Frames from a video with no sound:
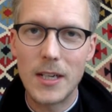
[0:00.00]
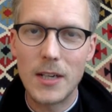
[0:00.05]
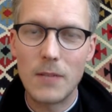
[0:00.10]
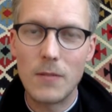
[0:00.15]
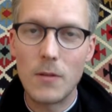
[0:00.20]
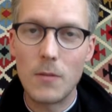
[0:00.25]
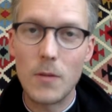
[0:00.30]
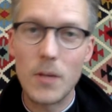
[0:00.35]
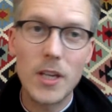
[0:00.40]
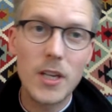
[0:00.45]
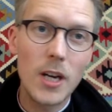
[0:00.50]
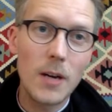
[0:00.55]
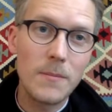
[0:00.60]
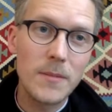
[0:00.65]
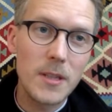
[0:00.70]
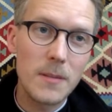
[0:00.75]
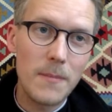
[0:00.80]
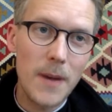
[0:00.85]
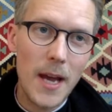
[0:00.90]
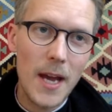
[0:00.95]
When we come
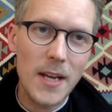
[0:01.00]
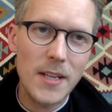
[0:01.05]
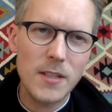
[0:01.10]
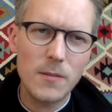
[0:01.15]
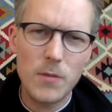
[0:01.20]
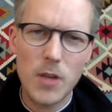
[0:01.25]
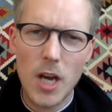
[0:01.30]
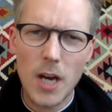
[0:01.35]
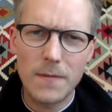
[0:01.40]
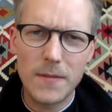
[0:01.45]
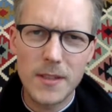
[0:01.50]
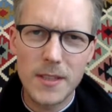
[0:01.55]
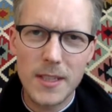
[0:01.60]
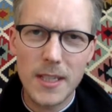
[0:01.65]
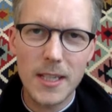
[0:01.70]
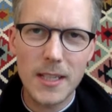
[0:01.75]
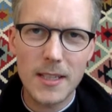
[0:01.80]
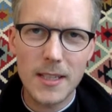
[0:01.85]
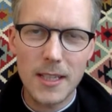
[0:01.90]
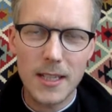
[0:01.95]
to Mass, we often
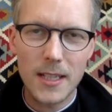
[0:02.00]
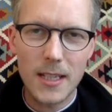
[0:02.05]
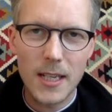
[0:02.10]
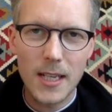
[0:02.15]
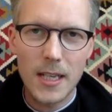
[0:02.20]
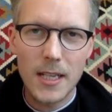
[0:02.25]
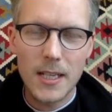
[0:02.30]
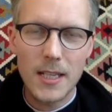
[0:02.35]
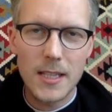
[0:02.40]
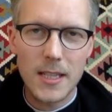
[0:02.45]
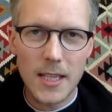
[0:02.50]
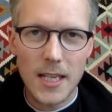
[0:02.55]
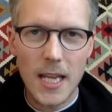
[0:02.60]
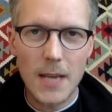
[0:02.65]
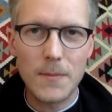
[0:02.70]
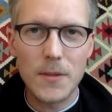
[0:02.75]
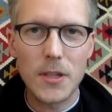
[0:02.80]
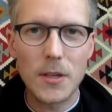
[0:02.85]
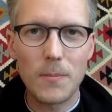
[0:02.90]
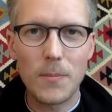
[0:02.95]
think that the
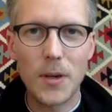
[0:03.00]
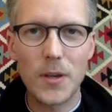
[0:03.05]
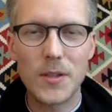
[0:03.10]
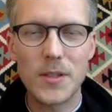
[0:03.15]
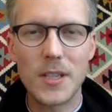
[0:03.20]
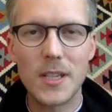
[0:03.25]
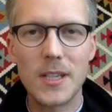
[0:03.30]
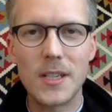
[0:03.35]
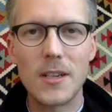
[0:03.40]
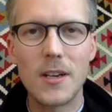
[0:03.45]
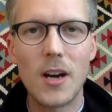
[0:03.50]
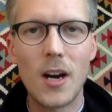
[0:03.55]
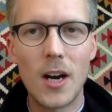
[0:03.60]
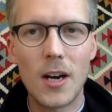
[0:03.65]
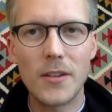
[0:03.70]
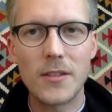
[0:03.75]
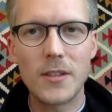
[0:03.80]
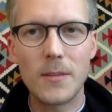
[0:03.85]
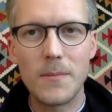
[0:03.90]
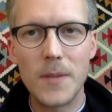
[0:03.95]
name of the person
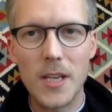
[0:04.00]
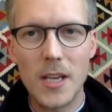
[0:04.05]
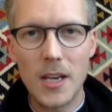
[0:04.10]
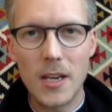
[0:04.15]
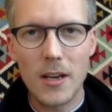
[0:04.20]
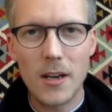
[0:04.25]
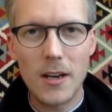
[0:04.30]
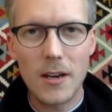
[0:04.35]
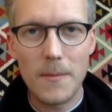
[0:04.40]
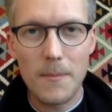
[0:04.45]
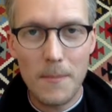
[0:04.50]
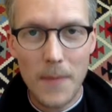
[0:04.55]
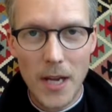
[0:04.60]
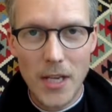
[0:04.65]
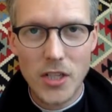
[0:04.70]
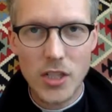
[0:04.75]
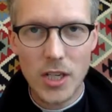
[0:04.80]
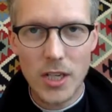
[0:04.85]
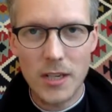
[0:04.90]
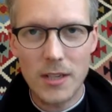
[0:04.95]
ought to be
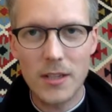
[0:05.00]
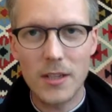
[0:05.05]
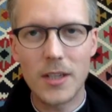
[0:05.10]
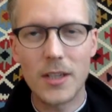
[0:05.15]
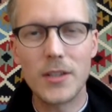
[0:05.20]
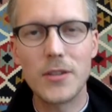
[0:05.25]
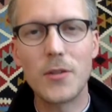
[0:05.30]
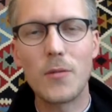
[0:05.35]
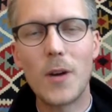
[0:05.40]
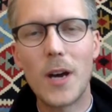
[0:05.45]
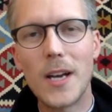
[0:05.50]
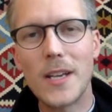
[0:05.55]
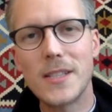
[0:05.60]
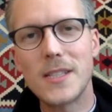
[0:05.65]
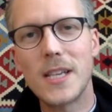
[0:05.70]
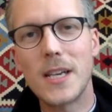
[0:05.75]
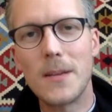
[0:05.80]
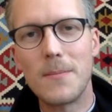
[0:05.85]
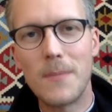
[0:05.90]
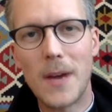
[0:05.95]
mentioned, otherwise
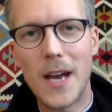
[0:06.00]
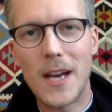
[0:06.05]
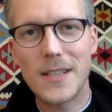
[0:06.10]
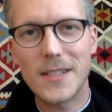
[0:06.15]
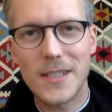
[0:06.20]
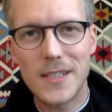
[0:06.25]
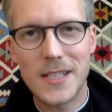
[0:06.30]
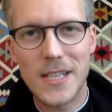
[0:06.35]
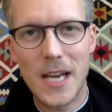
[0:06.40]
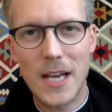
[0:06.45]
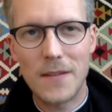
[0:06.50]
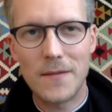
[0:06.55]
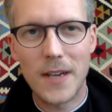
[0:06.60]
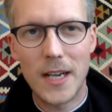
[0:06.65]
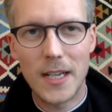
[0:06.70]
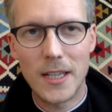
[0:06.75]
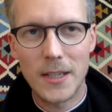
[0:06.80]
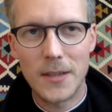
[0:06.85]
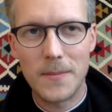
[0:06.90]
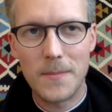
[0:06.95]
that Mass is not
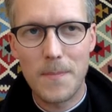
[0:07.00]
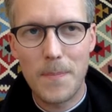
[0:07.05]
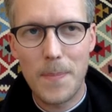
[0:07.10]
valid.